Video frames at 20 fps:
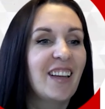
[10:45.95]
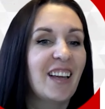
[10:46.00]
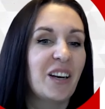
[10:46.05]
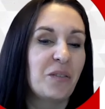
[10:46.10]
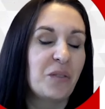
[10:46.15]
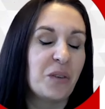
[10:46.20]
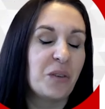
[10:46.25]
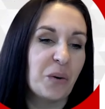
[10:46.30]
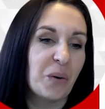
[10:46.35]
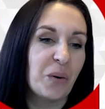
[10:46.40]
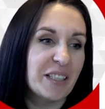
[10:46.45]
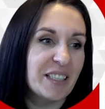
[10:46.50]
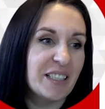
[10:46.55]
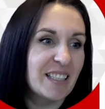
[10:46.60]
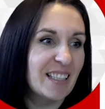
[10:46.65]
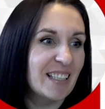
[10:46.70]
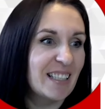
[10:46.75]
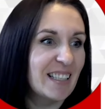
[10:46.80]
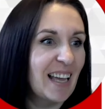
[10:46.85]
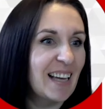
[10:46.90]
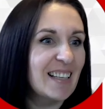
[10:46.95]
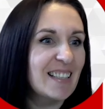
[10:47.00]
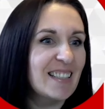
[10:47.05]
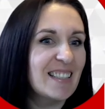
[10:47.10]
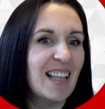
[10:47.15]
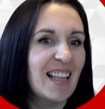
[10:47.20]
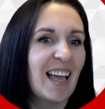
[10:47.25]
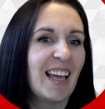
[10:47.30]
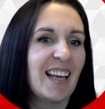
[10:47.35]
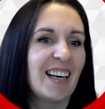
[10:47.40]
And if you go on to the next
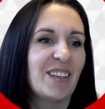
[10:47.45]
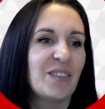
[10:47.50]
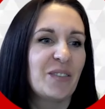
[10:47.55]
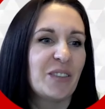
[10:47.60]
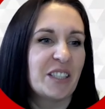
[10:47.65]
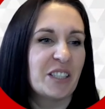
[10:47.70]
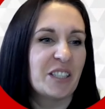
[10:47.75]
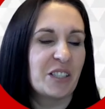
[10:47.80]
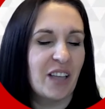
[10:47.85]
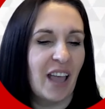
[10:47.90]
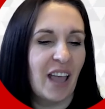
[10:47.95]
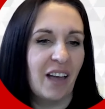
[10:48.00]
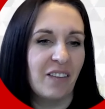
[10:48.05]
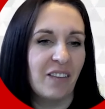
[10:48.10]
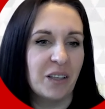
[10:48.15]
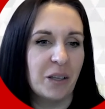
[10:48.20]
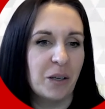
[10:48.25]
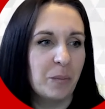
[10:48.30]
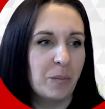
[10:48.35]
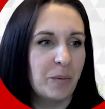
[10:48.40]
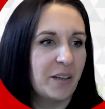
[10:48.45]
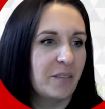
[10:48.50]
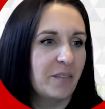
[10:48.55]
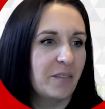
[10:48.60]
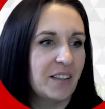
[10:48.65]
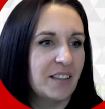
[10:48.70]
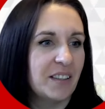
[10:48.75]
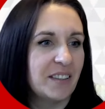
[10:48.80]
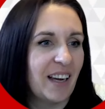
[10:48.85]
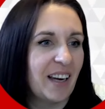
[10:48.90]
slide, we just have a little bit
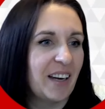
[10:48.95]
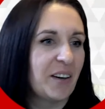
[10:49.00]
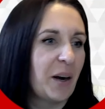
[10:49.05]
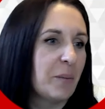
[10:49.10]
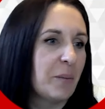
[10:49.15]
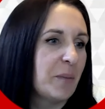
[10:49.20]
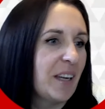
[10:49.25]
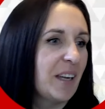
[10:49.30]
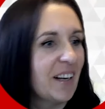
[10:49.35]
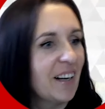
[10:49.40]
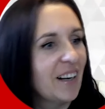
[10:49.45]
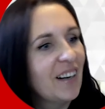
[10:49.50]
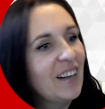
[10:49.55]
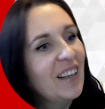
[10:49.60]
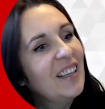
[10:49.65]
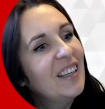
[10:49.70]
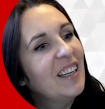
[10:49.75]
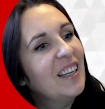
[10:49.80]
of a diagram here